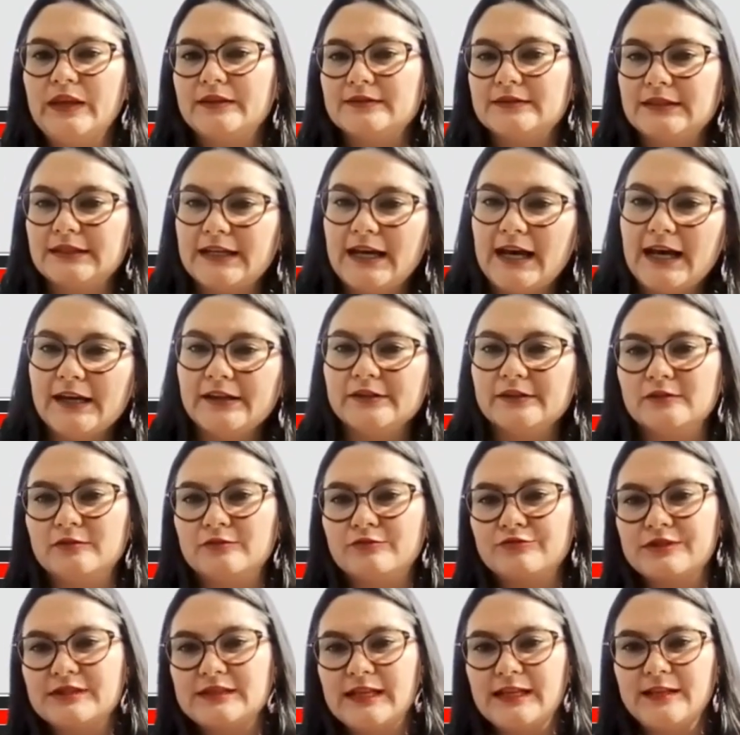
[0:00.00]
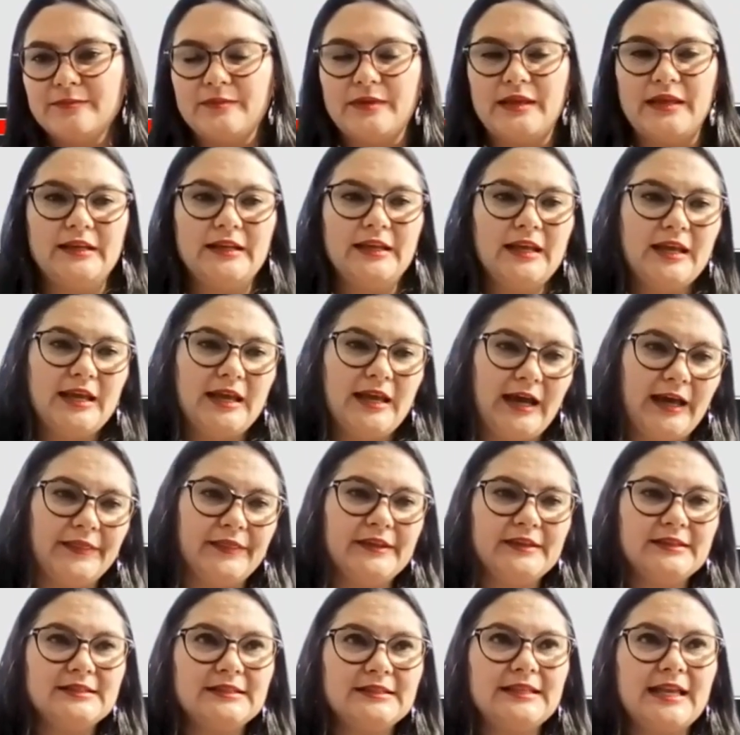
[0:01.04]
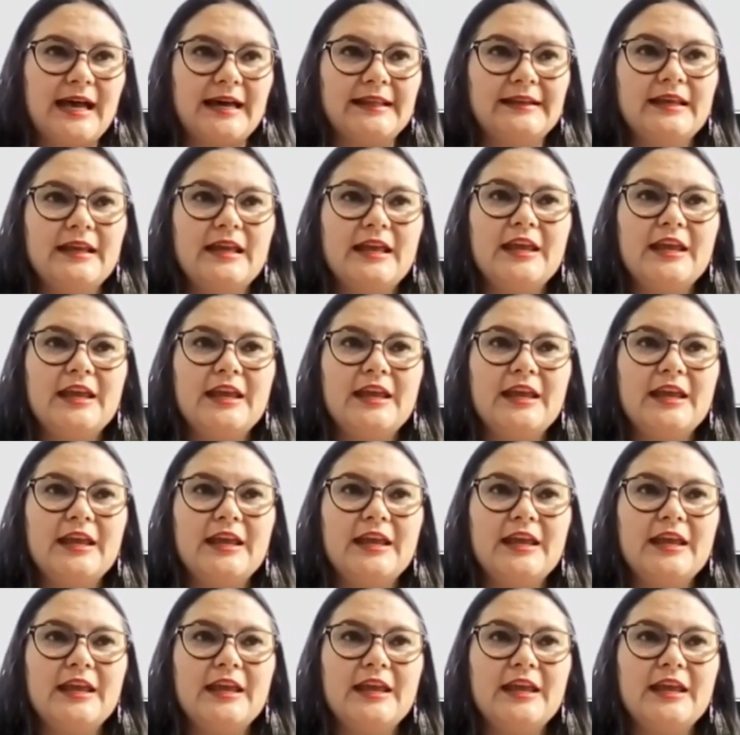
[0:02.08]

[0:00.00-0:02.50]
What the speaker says: denial, resentment, and this and that,